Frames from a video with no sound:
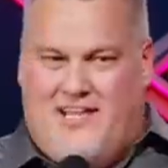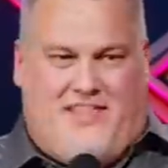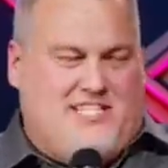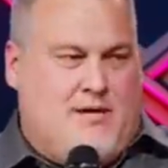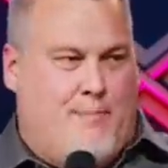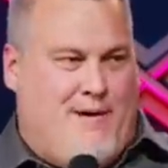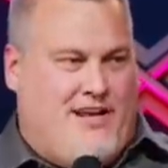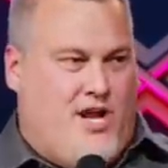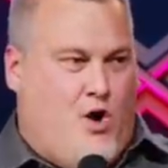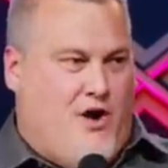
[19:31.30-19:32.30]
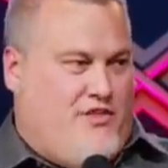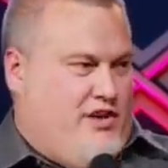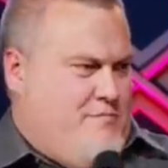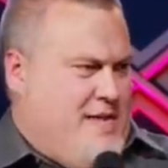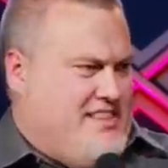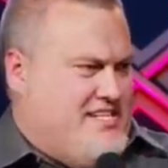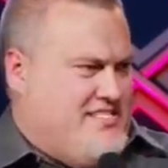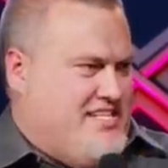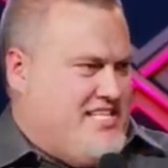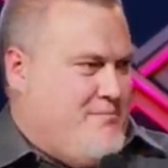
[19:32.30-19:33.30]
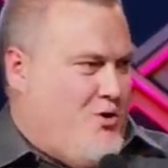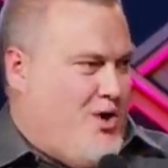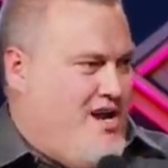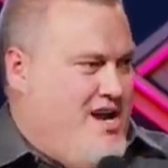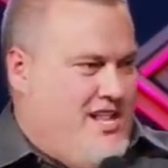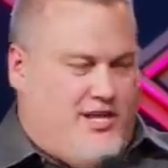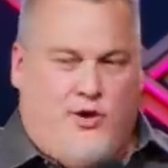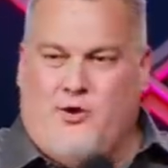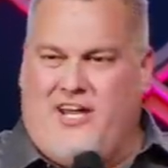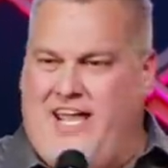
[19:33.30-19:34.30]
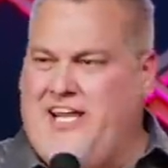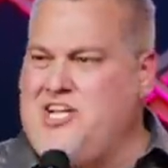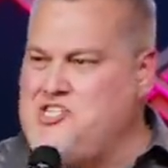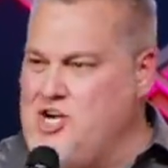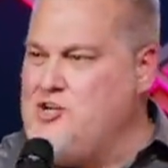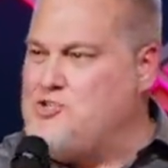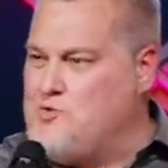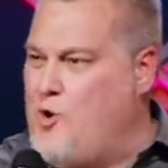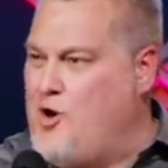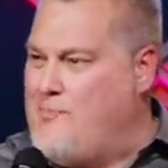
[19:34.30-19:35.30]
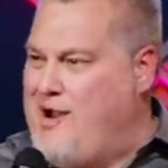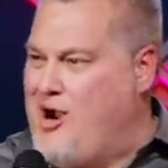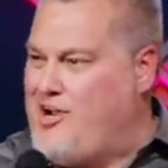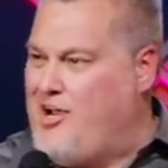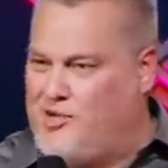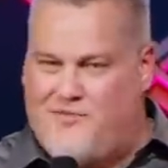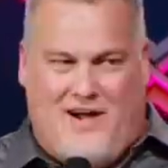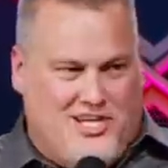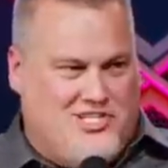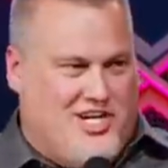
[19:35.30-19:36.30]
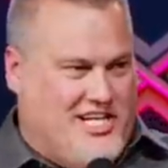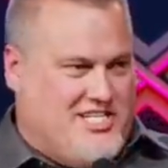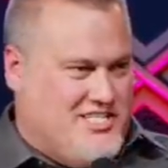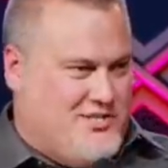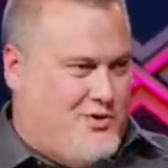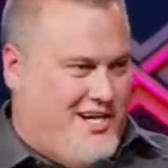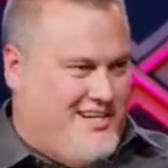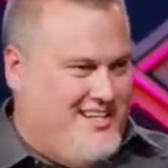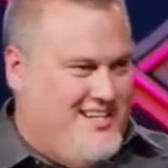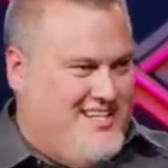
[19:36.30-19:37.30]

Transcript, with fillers: Like they just come up out of nowhere. They don't even make these things anymore. Like you can go to any junk drawer in America and you'll find a Chuck E. Cheese coin.